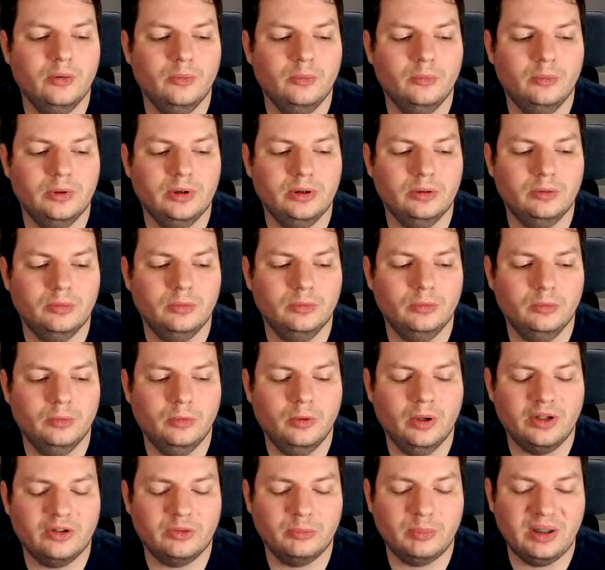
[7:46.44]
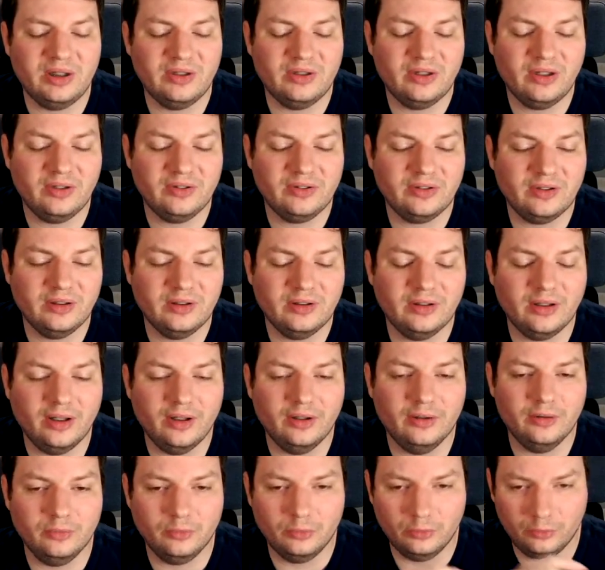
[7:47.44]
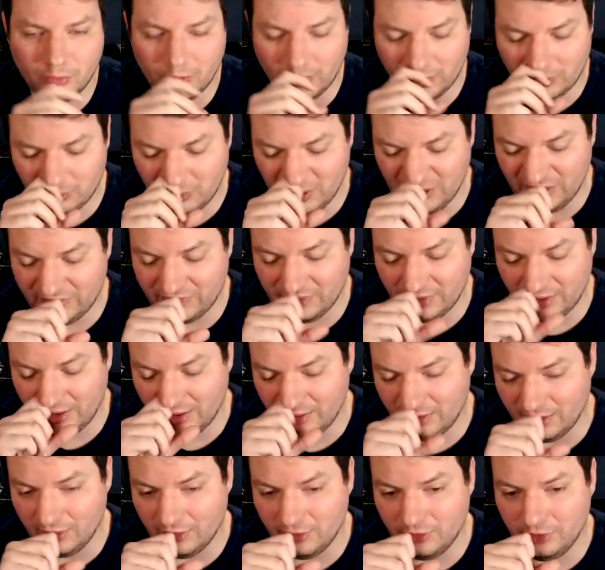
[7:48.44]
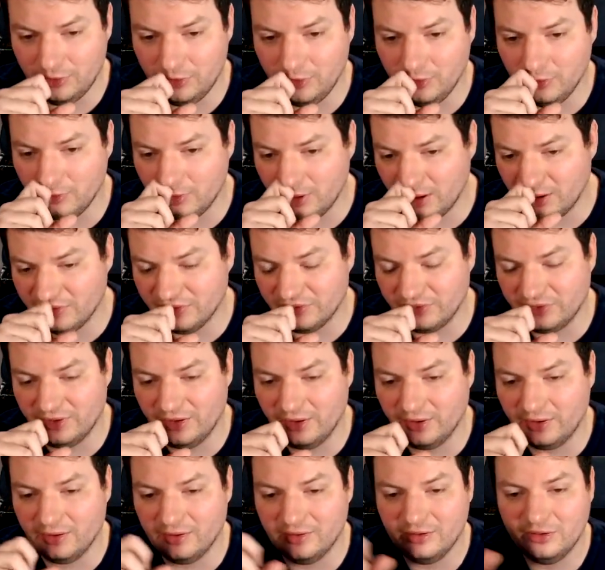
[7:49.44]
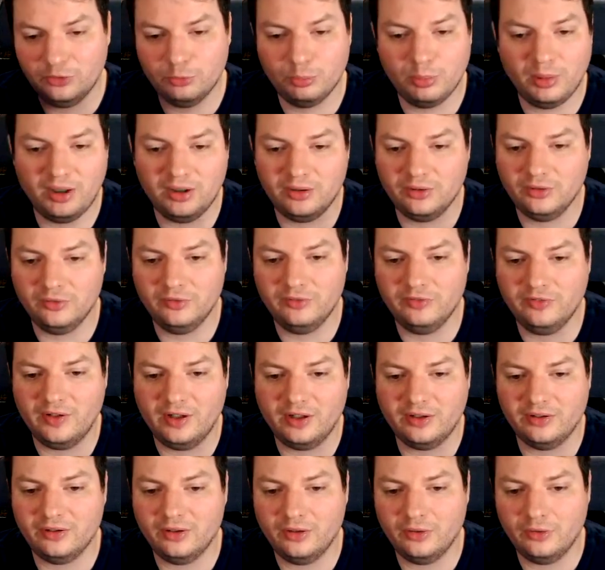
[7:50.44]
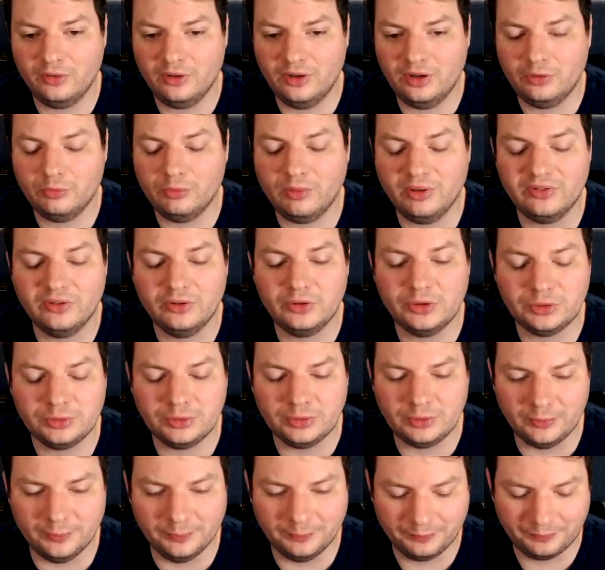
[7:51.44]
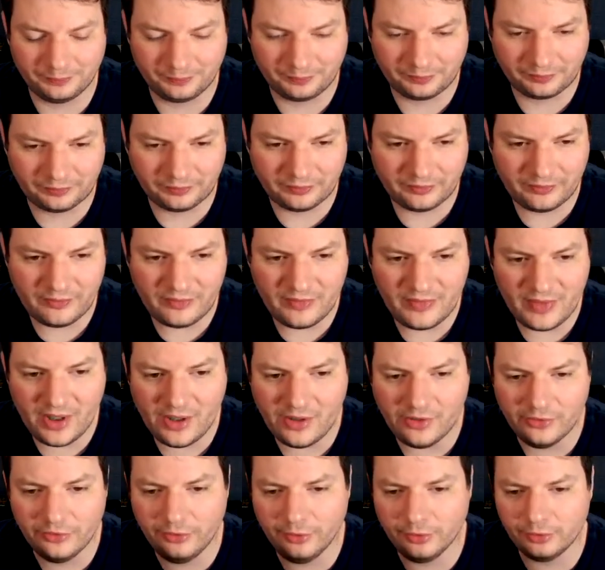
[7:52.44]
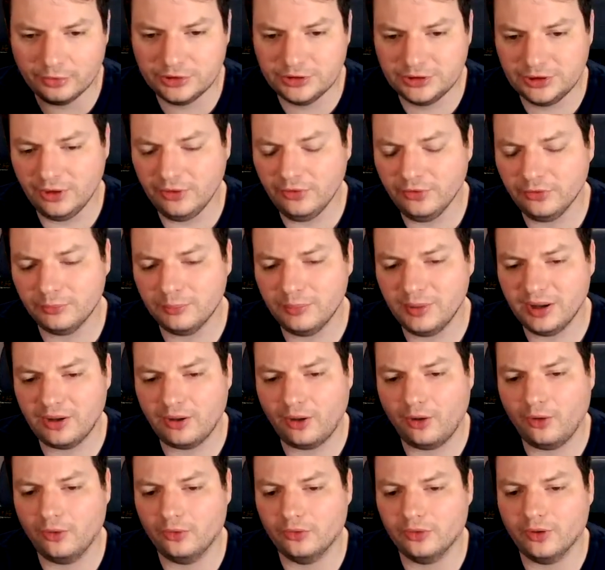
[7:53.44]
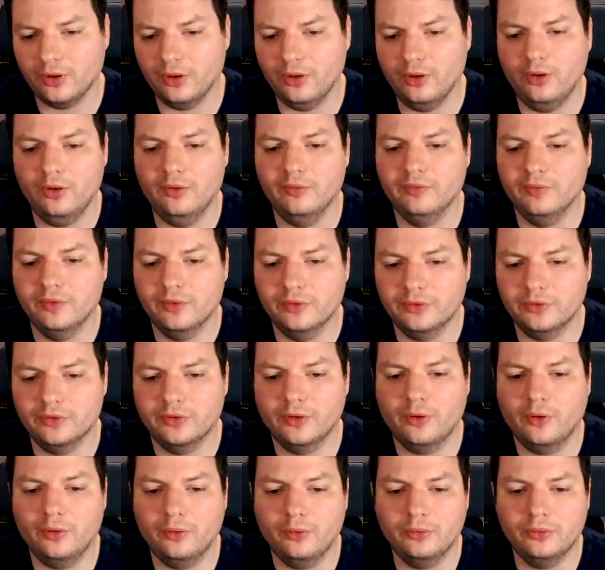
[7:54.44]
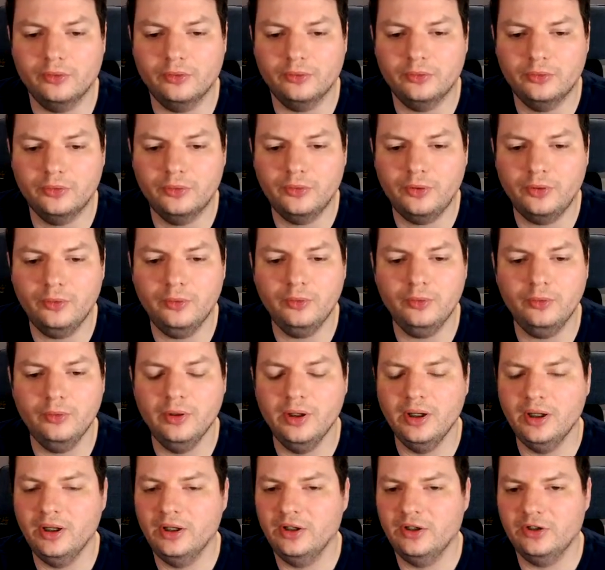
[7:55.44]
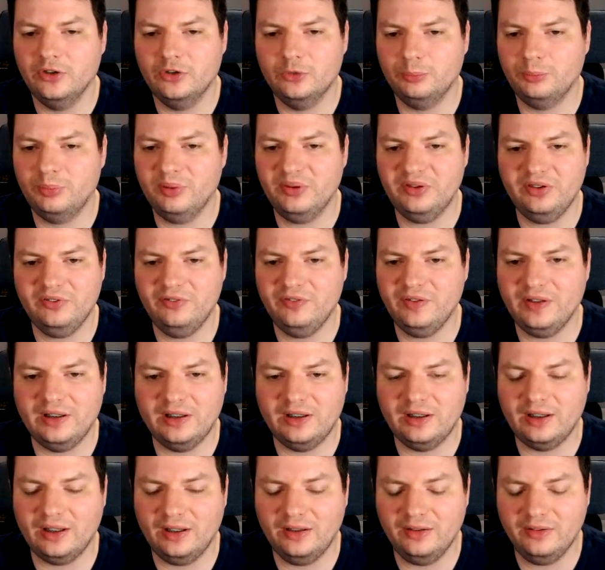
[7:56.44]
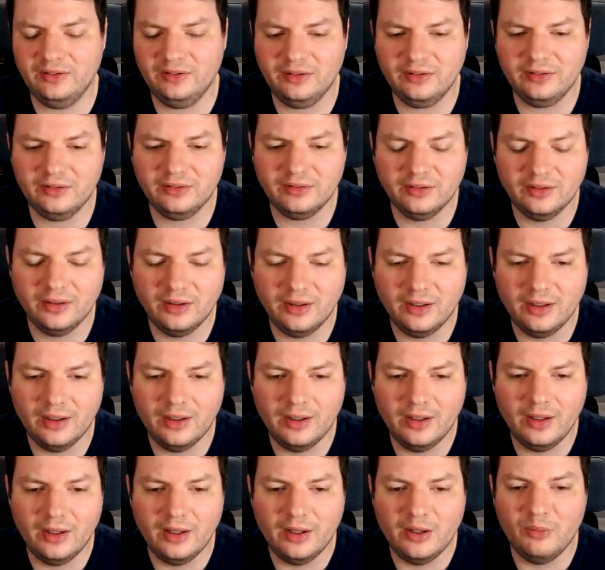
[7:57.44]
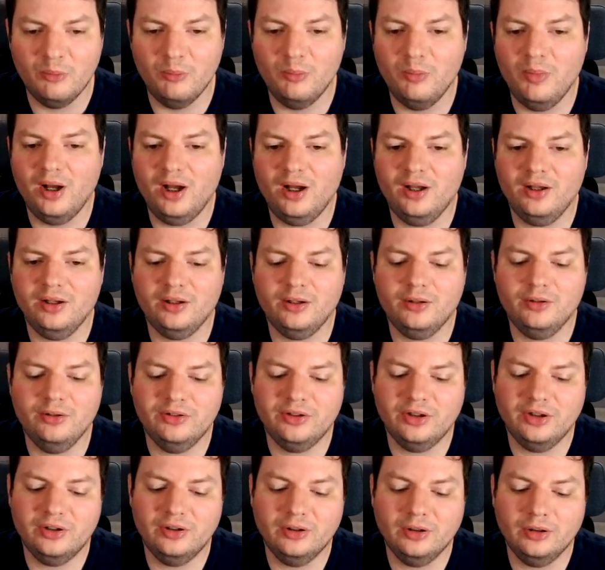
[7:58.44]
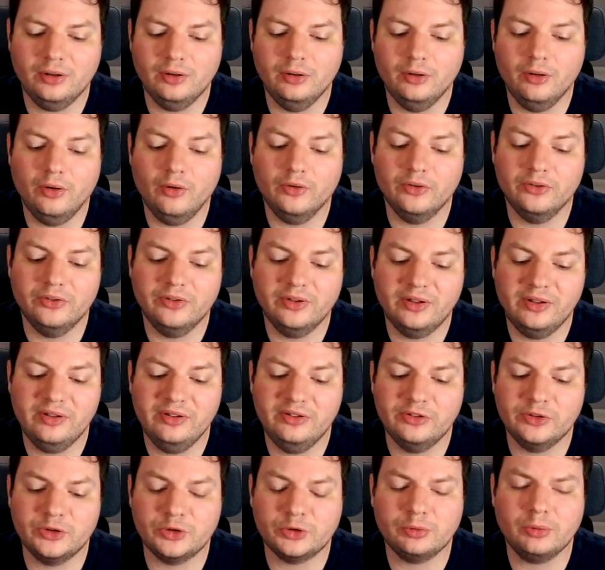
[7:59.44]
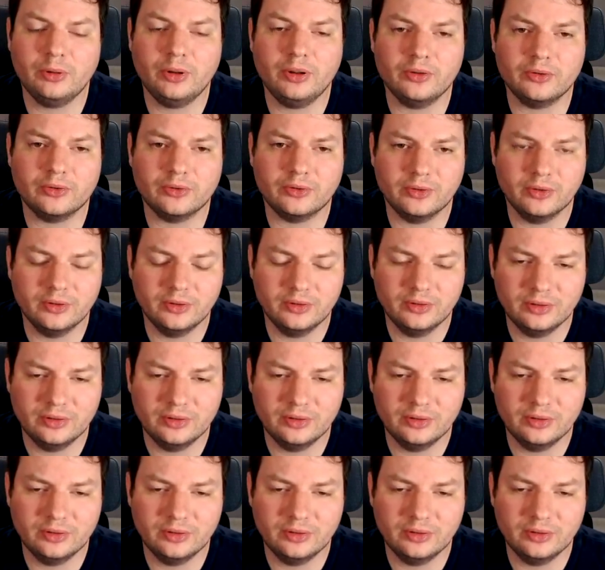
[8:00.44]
who has been tested and who has been said you are sick, despite the fact it wasn't true. So just because of those 2 specific cases, my cousin lost his trust